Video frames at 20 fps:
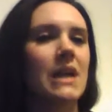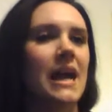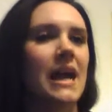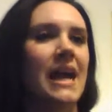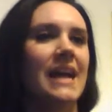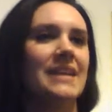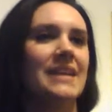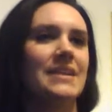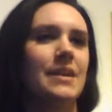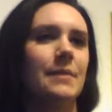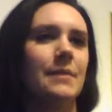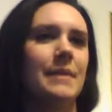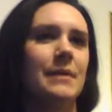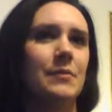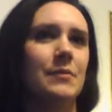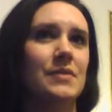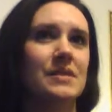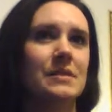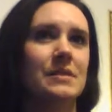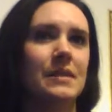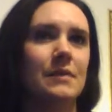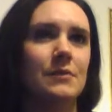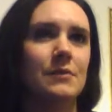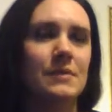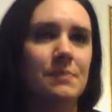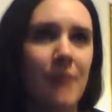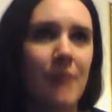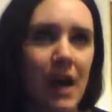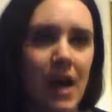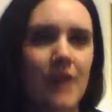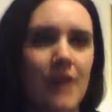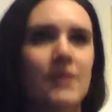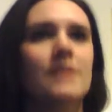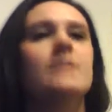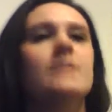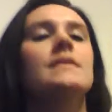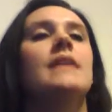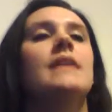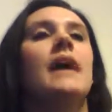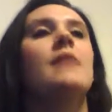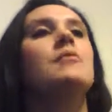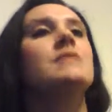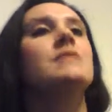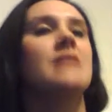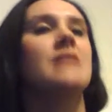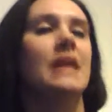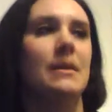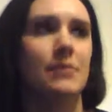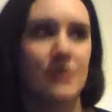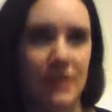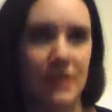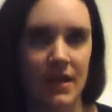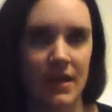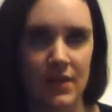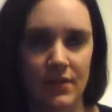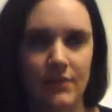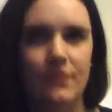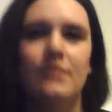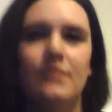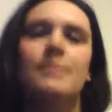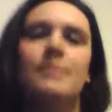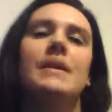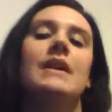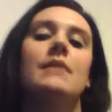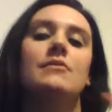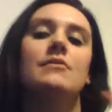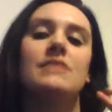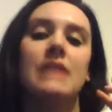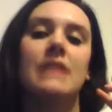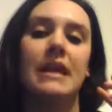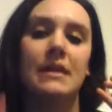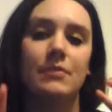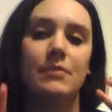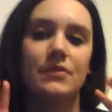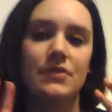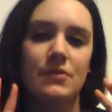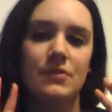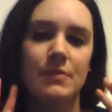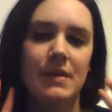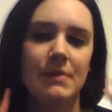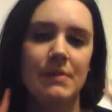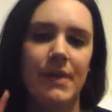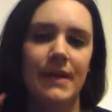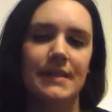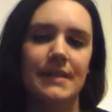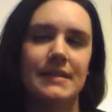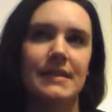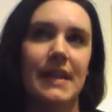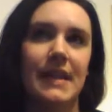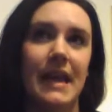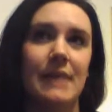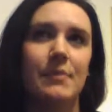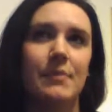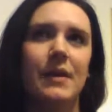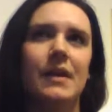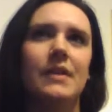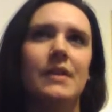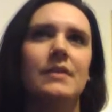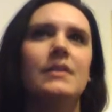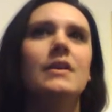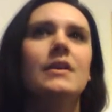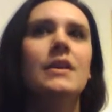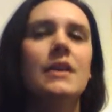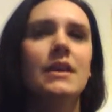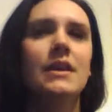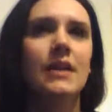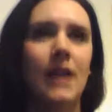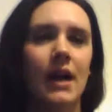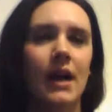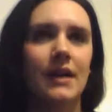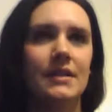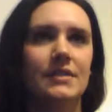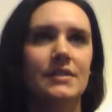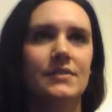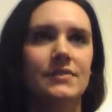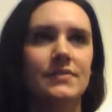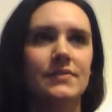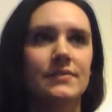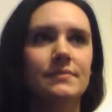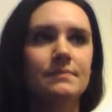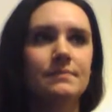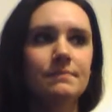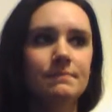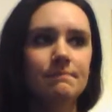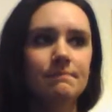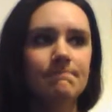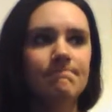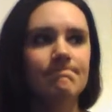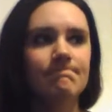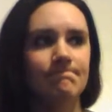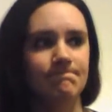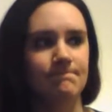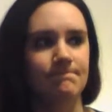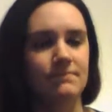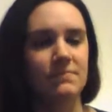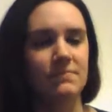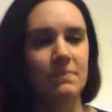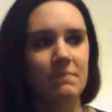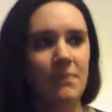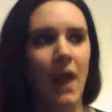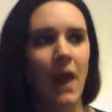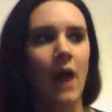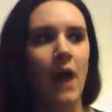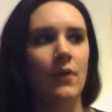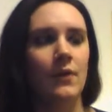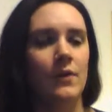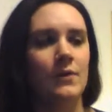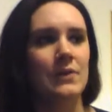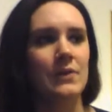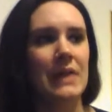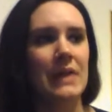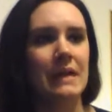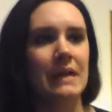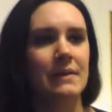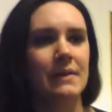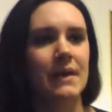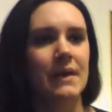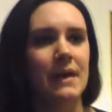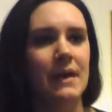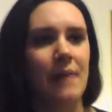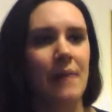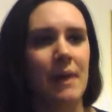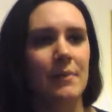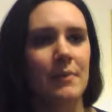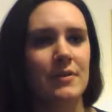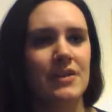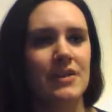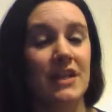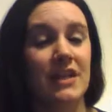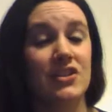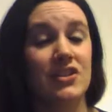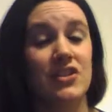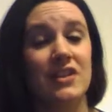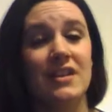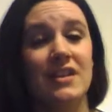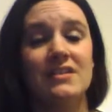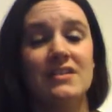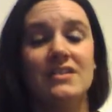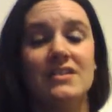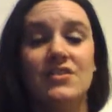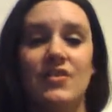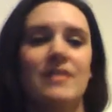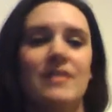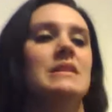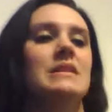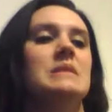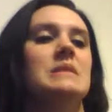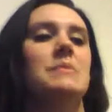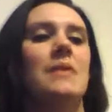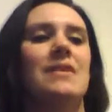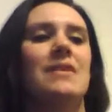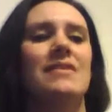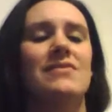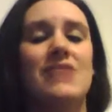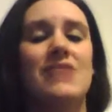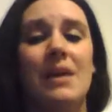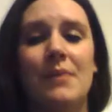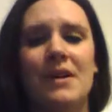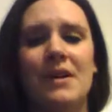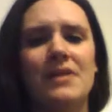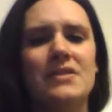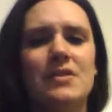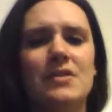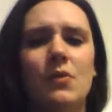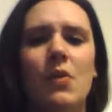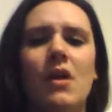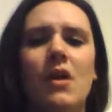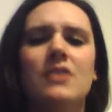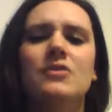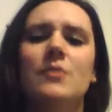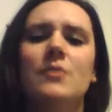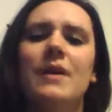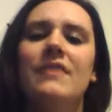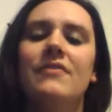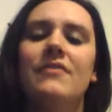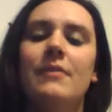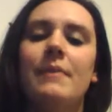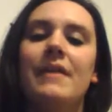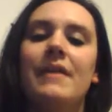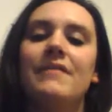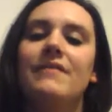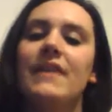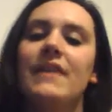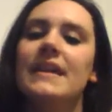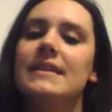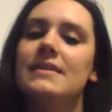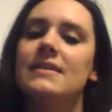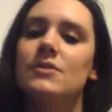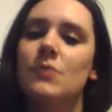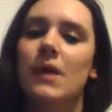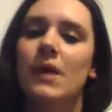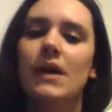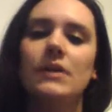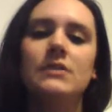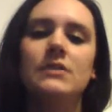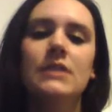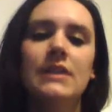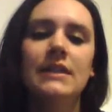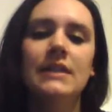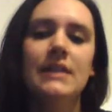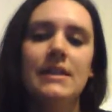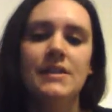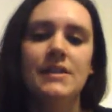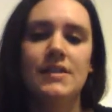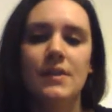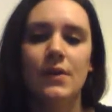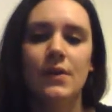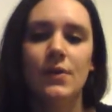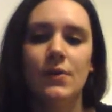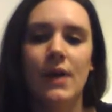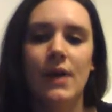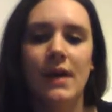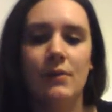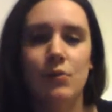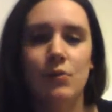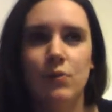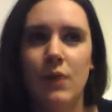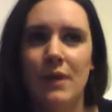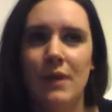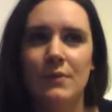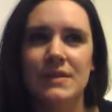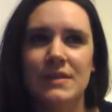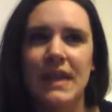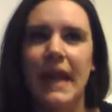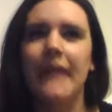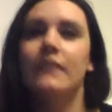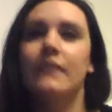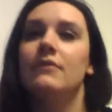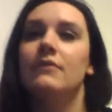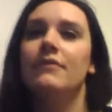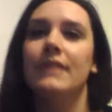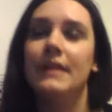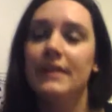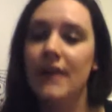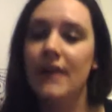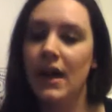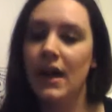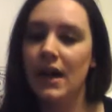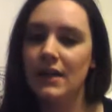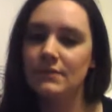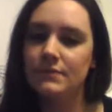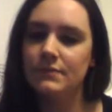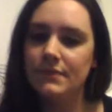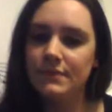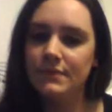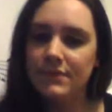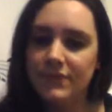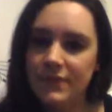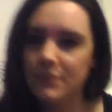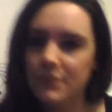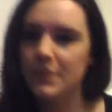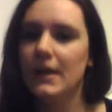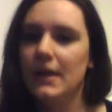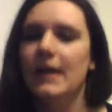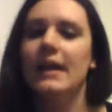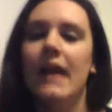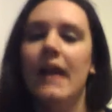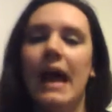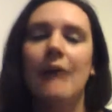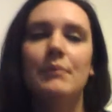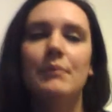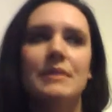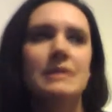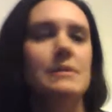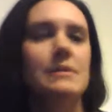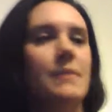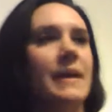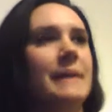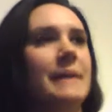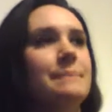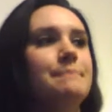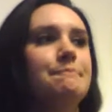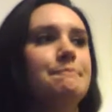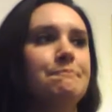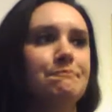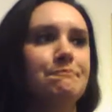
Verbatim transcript: and um, it was it was Potter that was able to get through to me. It was able to be my escape and kind of other than in my protection because during this period of time I also walked away from my faith as well. So I I was angry at God for what had happened to me,